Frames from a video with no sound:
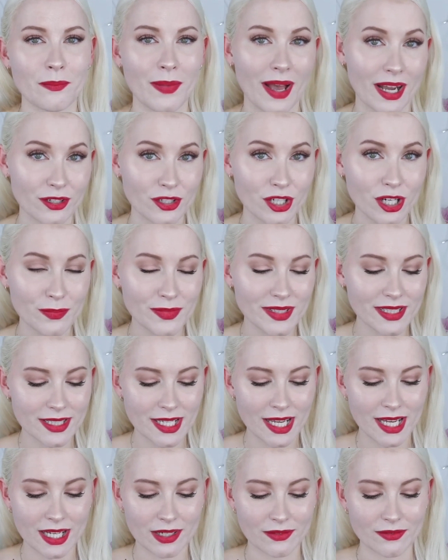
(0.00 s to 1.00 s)
backdrops
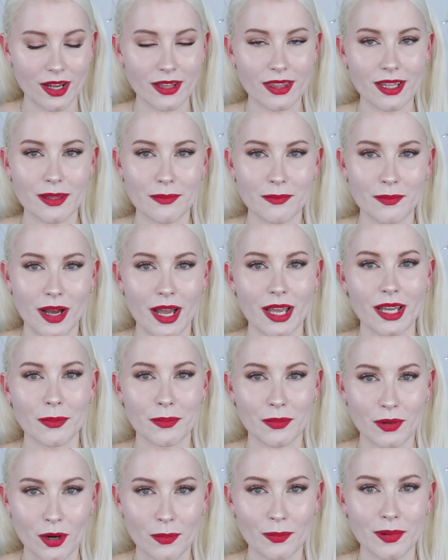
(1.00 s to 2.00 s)
rather than buying a
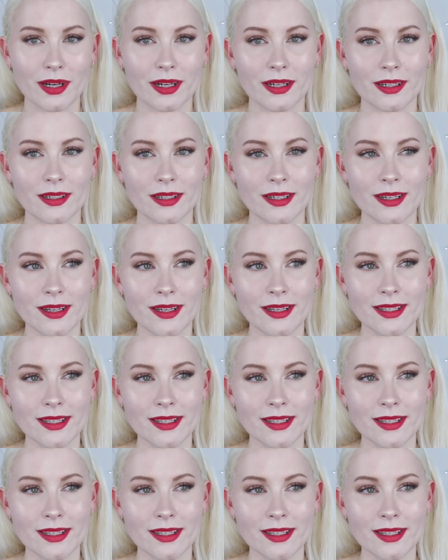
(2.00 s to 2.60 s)
proper